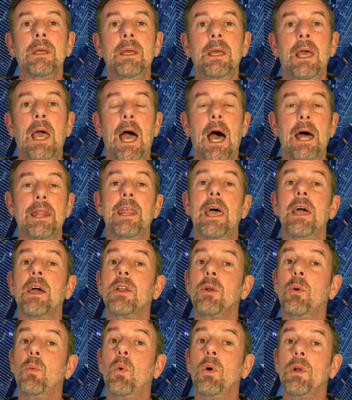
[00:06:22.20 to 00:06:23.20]
And they're going
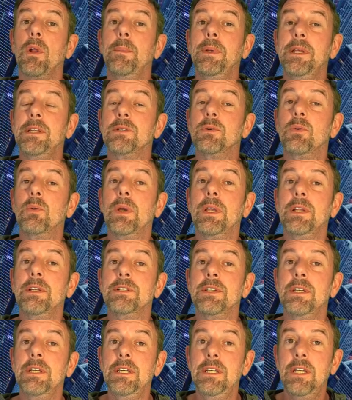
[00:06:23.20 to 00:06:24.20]
to want to be talking to
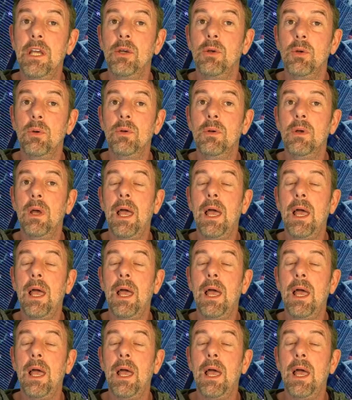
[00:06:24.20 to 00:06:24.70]
you